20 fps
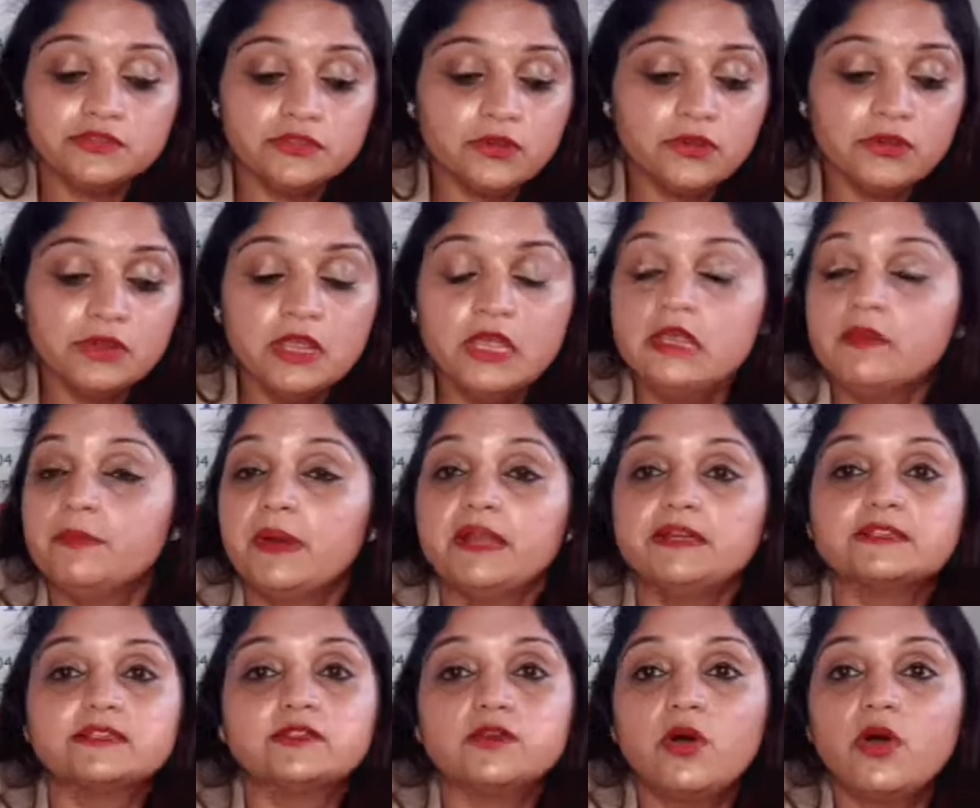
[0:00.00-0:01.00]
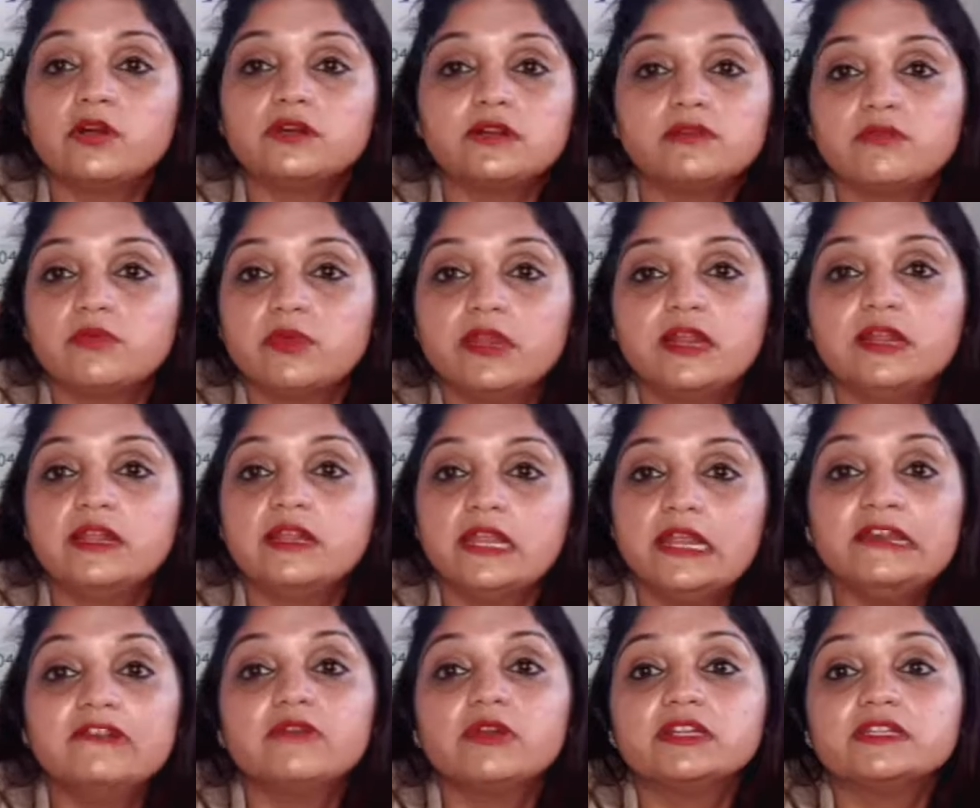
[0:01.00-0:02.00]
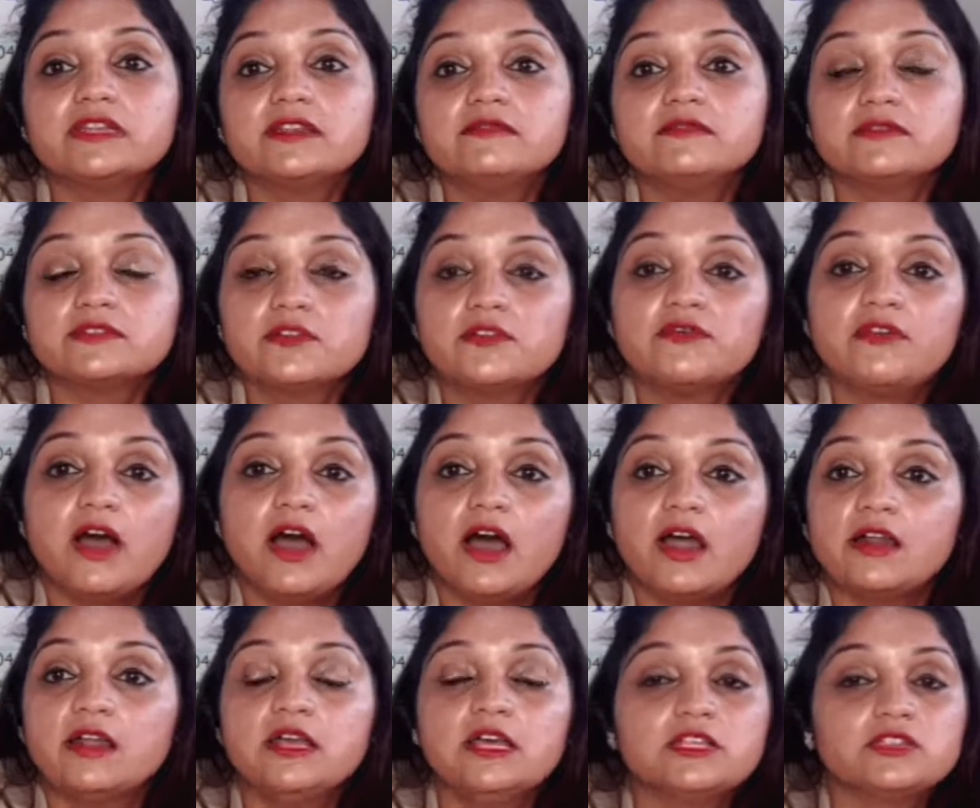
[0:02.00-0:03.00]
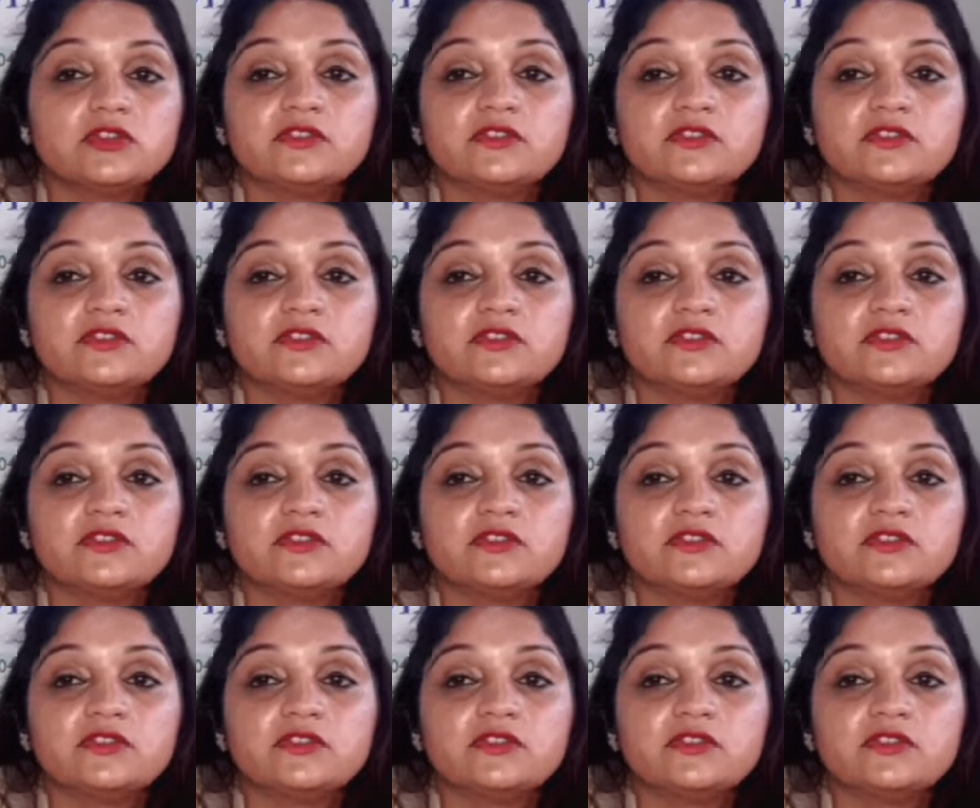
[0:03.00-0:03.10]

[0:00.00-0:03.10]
So, but it's not really in written so far.